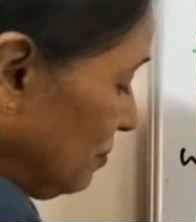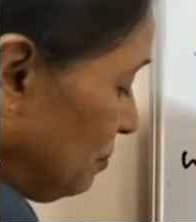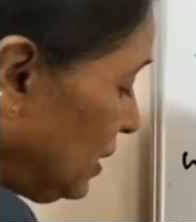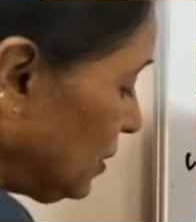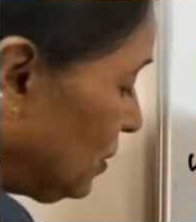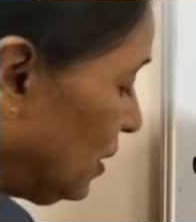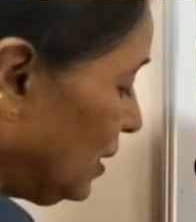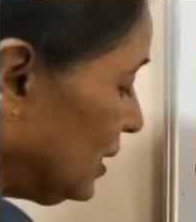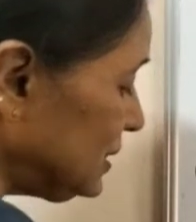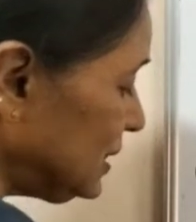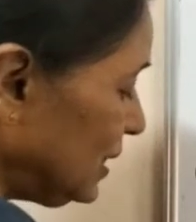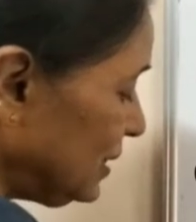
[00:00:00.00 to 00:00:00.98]

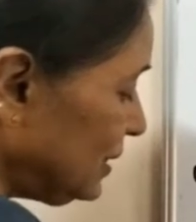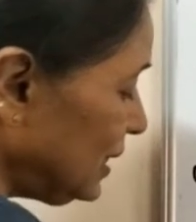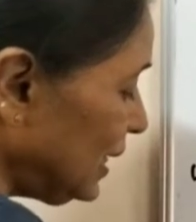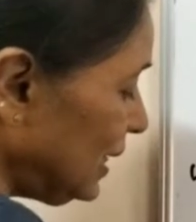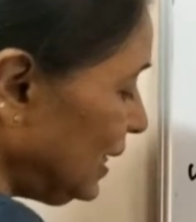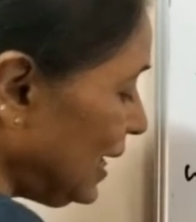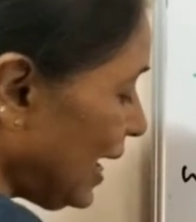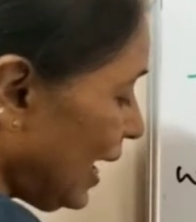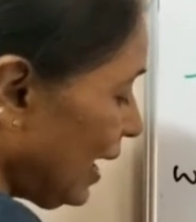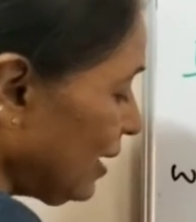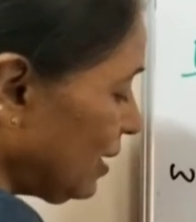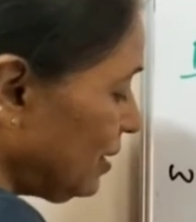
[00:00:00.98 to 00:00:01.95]
because they
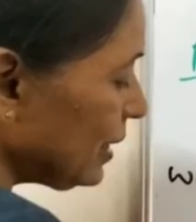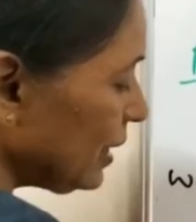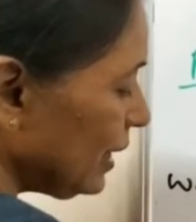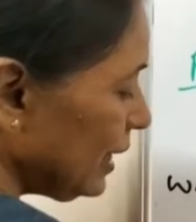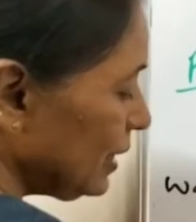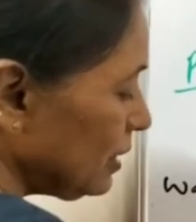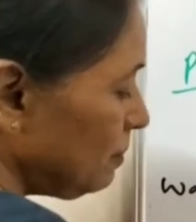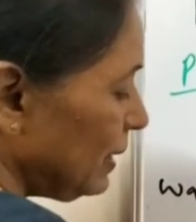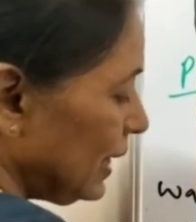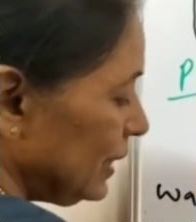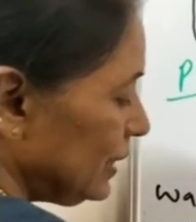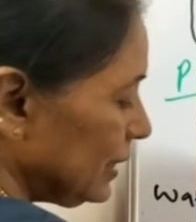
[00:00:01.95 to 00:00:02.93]
lack air
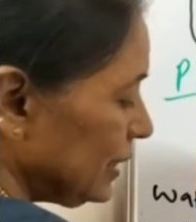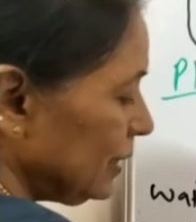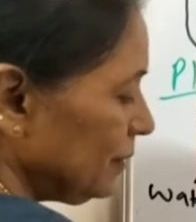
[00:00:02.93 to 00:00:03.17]
bladder